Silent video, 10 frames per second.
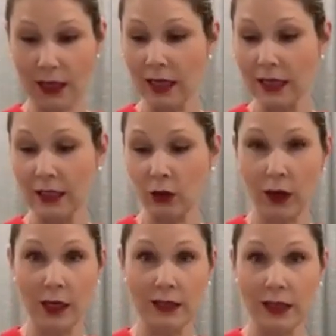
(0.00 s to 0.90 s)
And these are
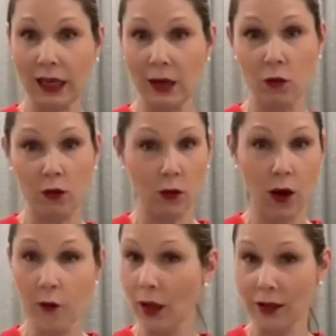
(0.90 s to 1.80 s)
ingredients that keep
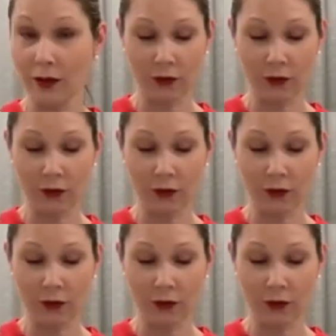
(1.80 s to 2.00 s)
quite well in the